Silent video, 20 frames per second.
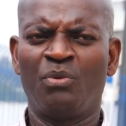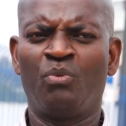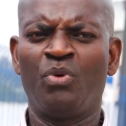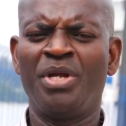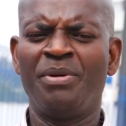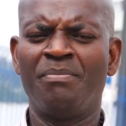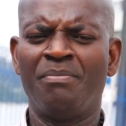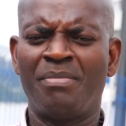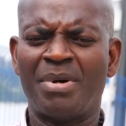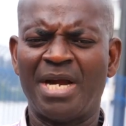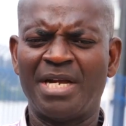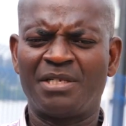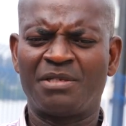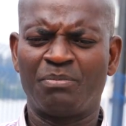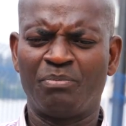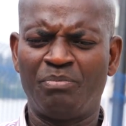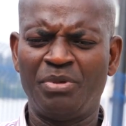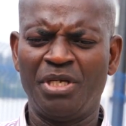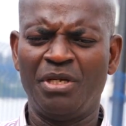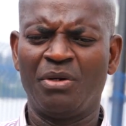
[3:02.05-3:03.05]
we
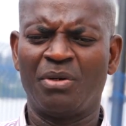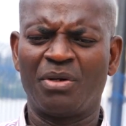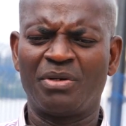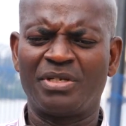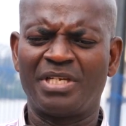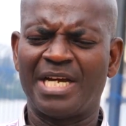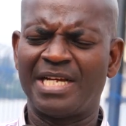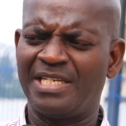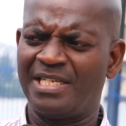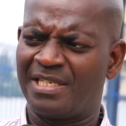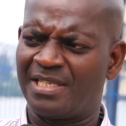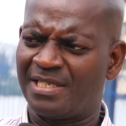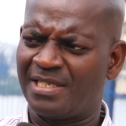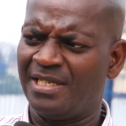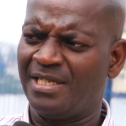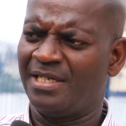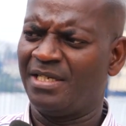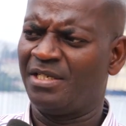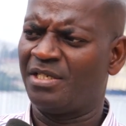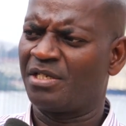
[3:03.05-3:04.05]
might be under the
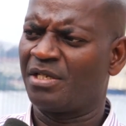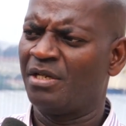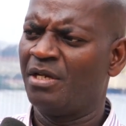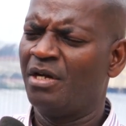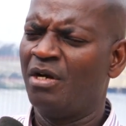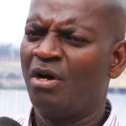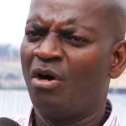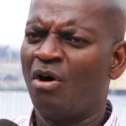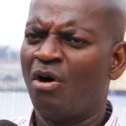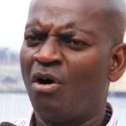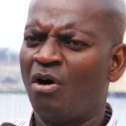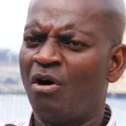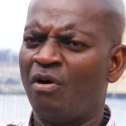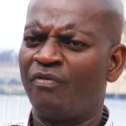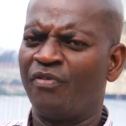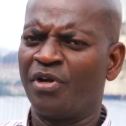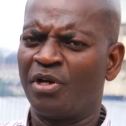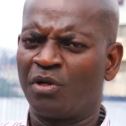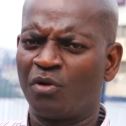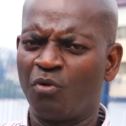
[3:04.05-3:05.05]
siege
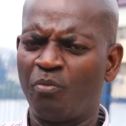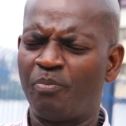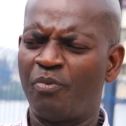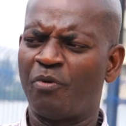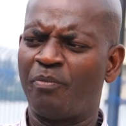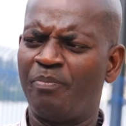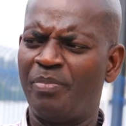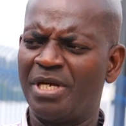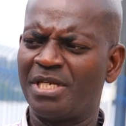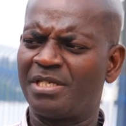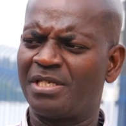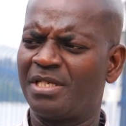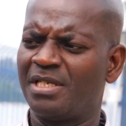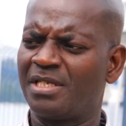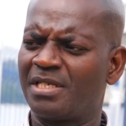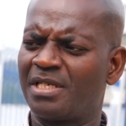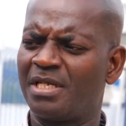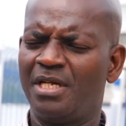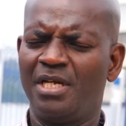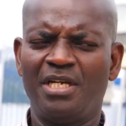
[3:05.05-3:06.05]
of a group of
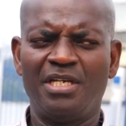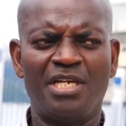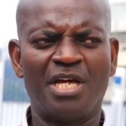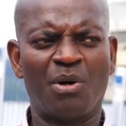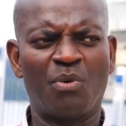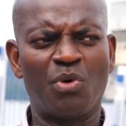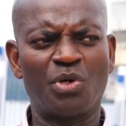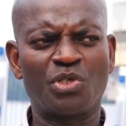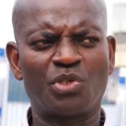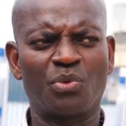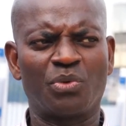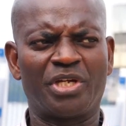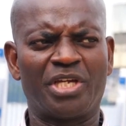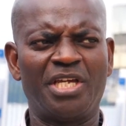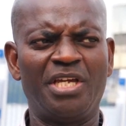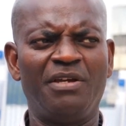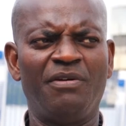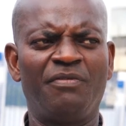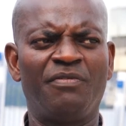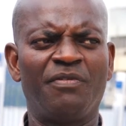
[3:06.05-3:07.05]
persons that want to
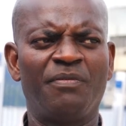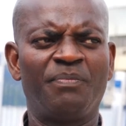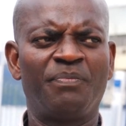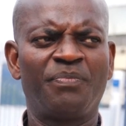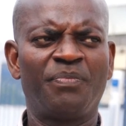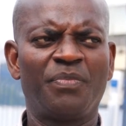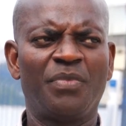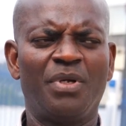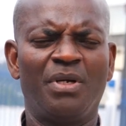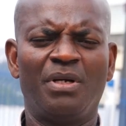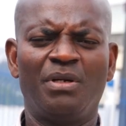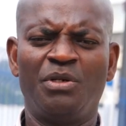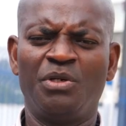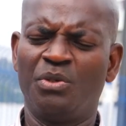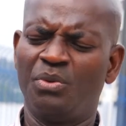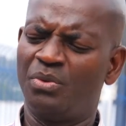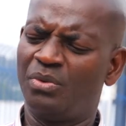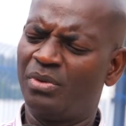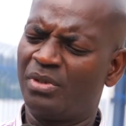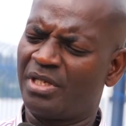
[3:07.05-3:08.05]
give,
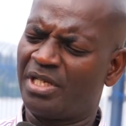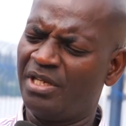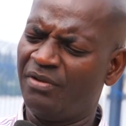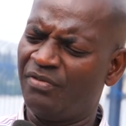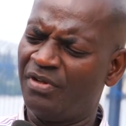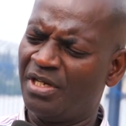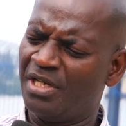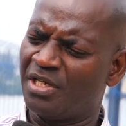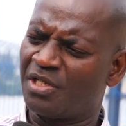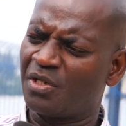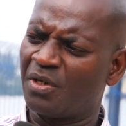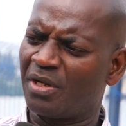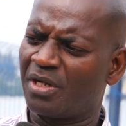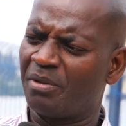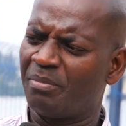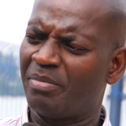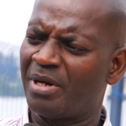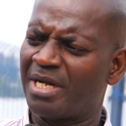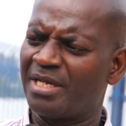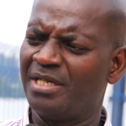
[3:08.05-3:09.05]
you know, giving a
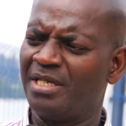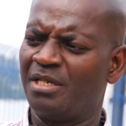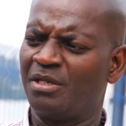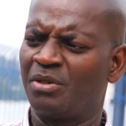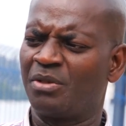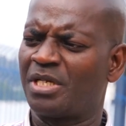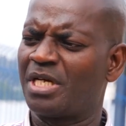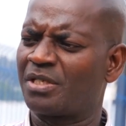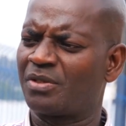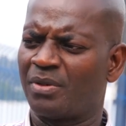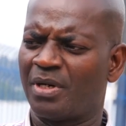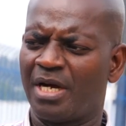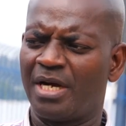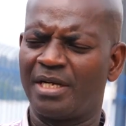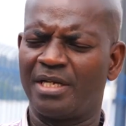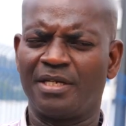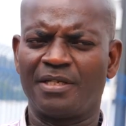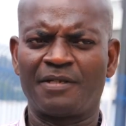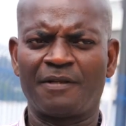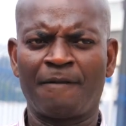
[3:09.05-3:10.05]
dog a bad name in order to
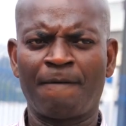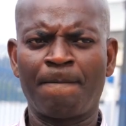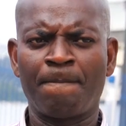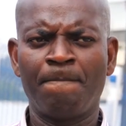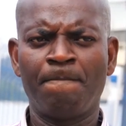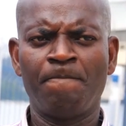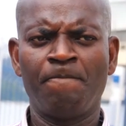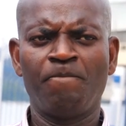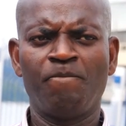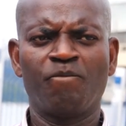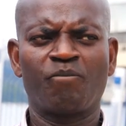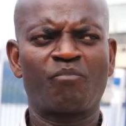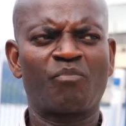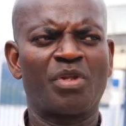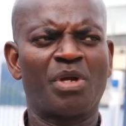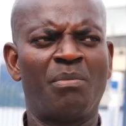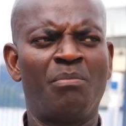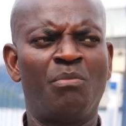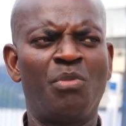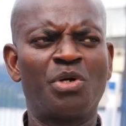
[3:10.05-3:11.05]
hang it.
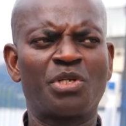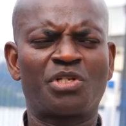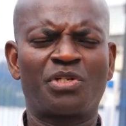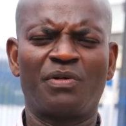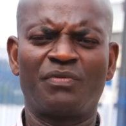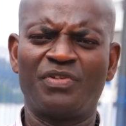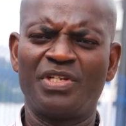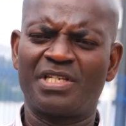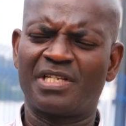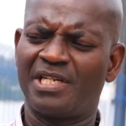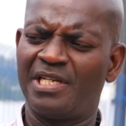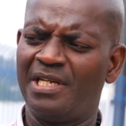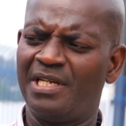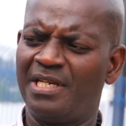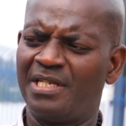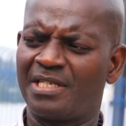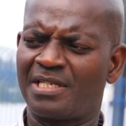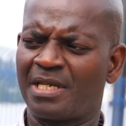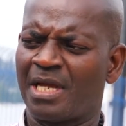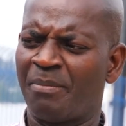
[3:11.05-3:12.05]
Most of these
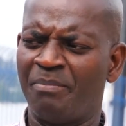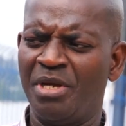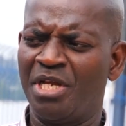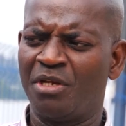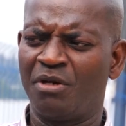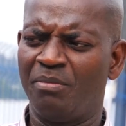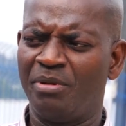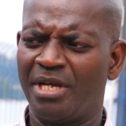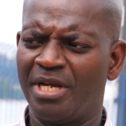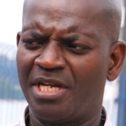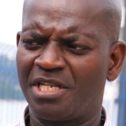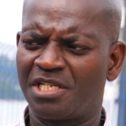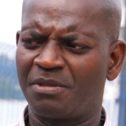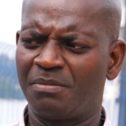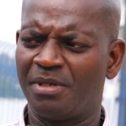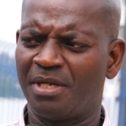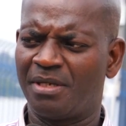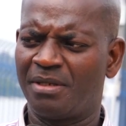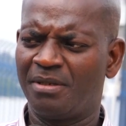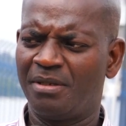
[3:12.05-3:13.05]
killings may not be
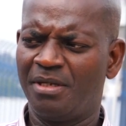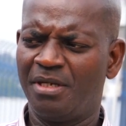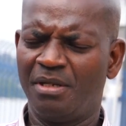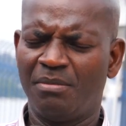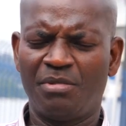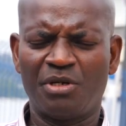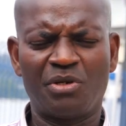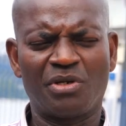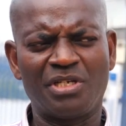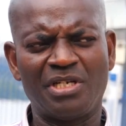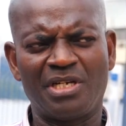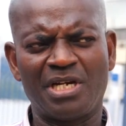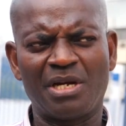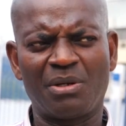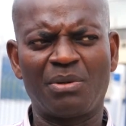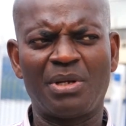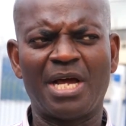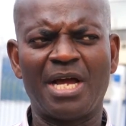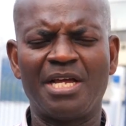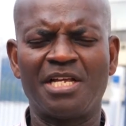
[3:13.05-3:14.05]
herdsmen, because the
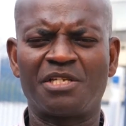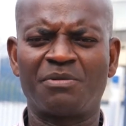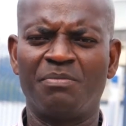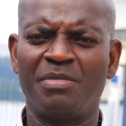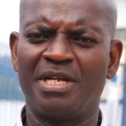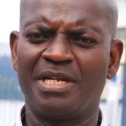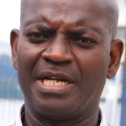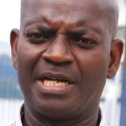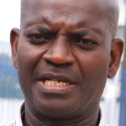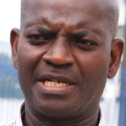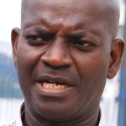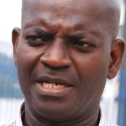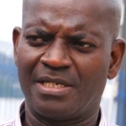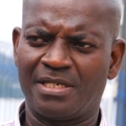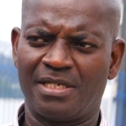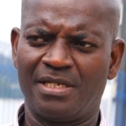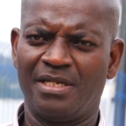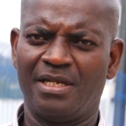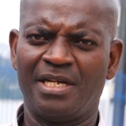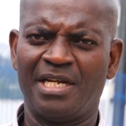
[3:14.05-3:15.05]
regular herdsmen that I
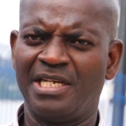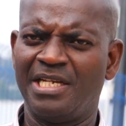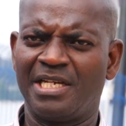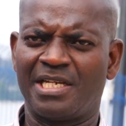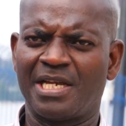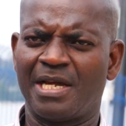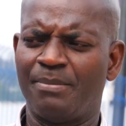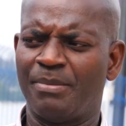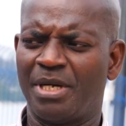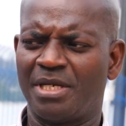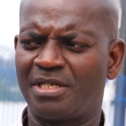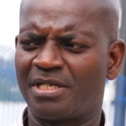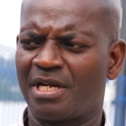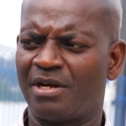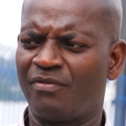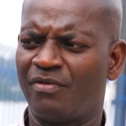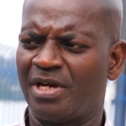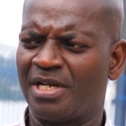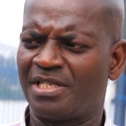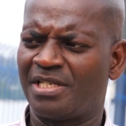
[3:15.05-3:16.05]
see, anytime I
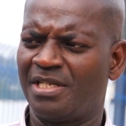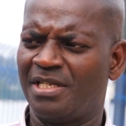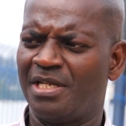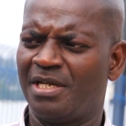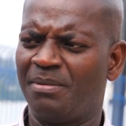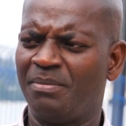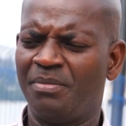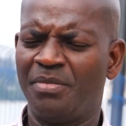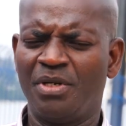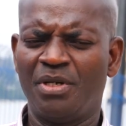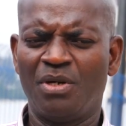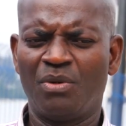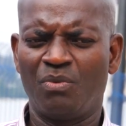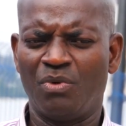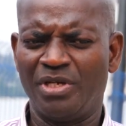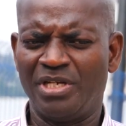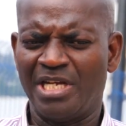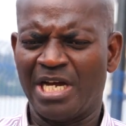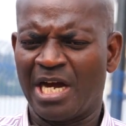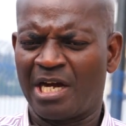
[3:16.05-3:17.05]
travel, I see them
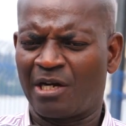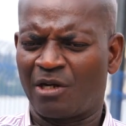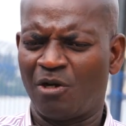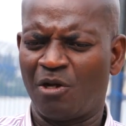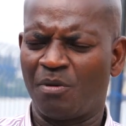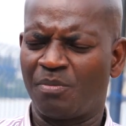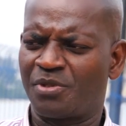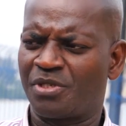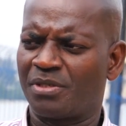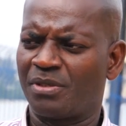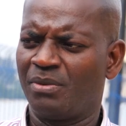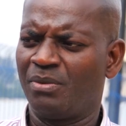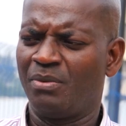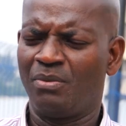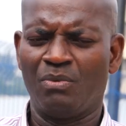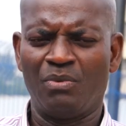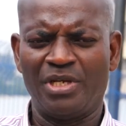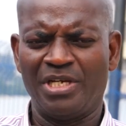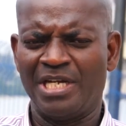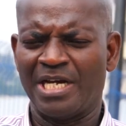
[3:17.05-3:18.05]
with their clubs,
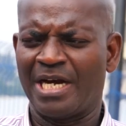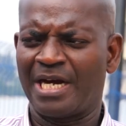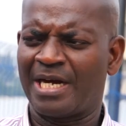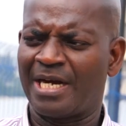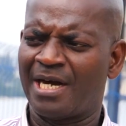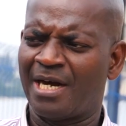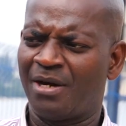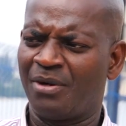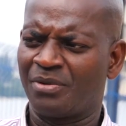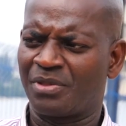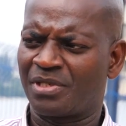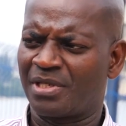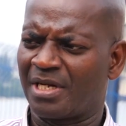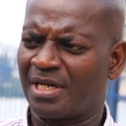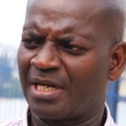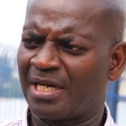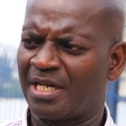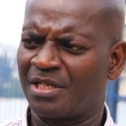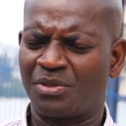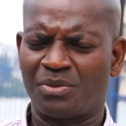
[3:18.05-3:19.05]
with their cows
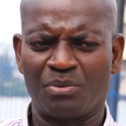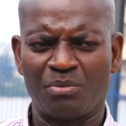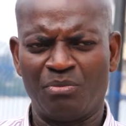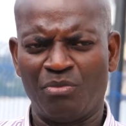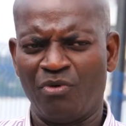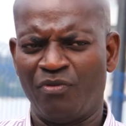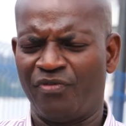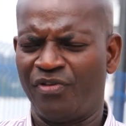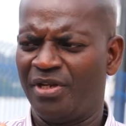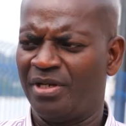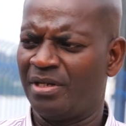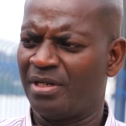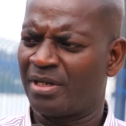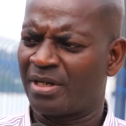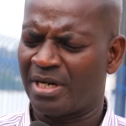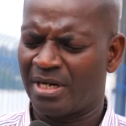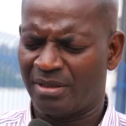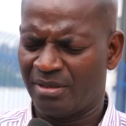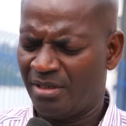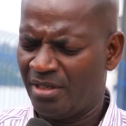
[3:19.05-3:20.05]
and cattle moving
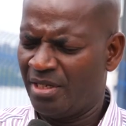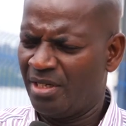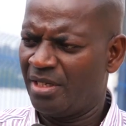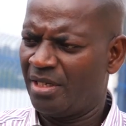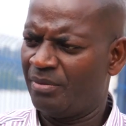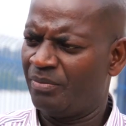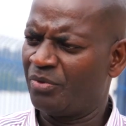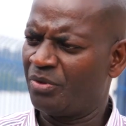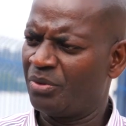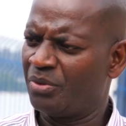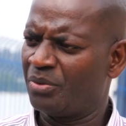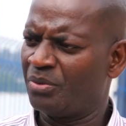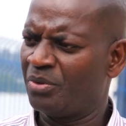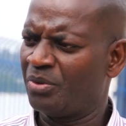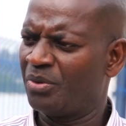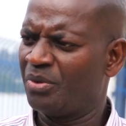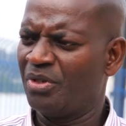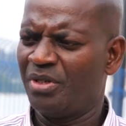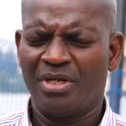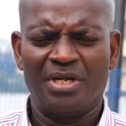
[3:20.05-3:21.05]
around.
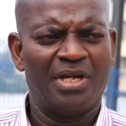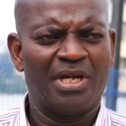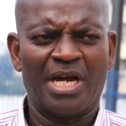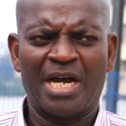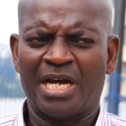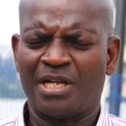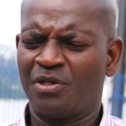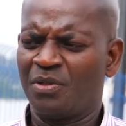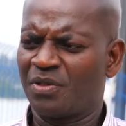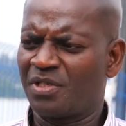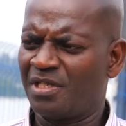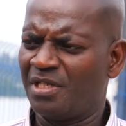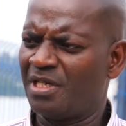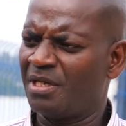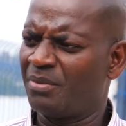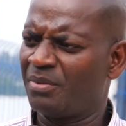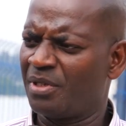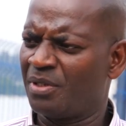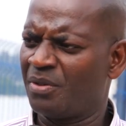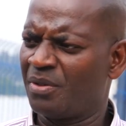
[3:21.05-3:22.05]
No, I don't see
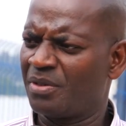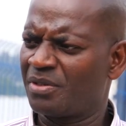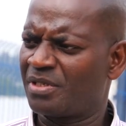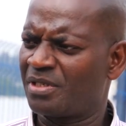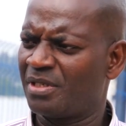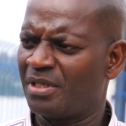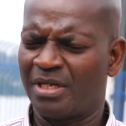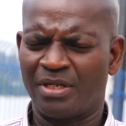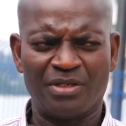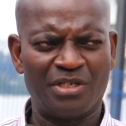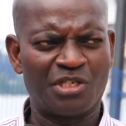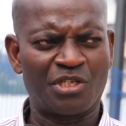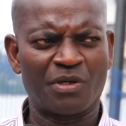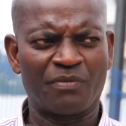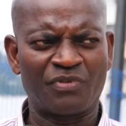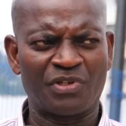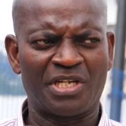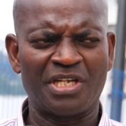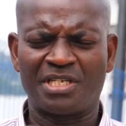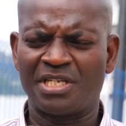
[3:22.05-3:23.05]
them with guns and the
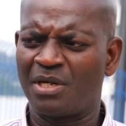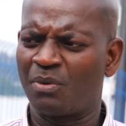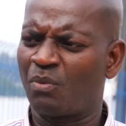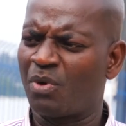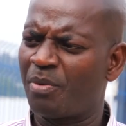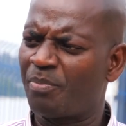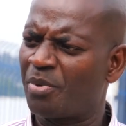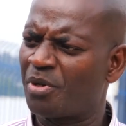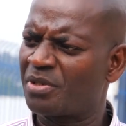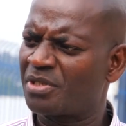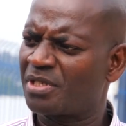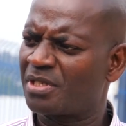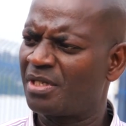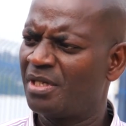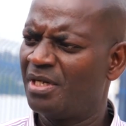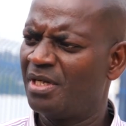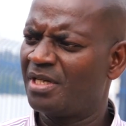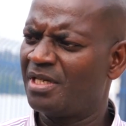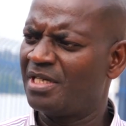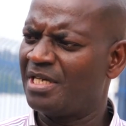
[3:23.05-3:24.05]
sophisticated weapons
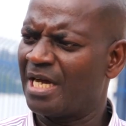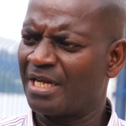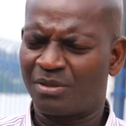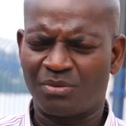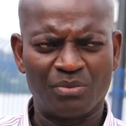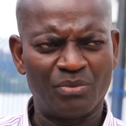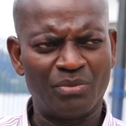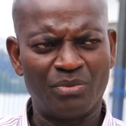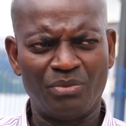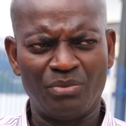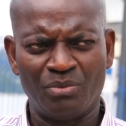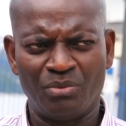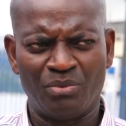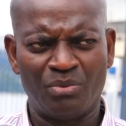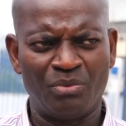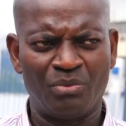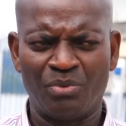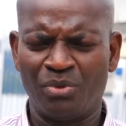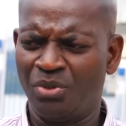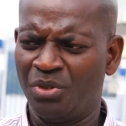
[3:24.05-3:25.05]
that,
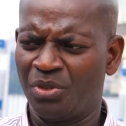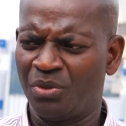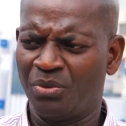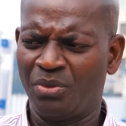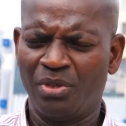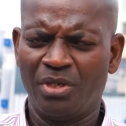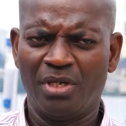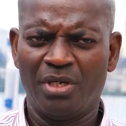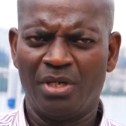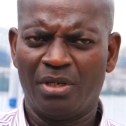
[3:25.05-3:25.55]
you know,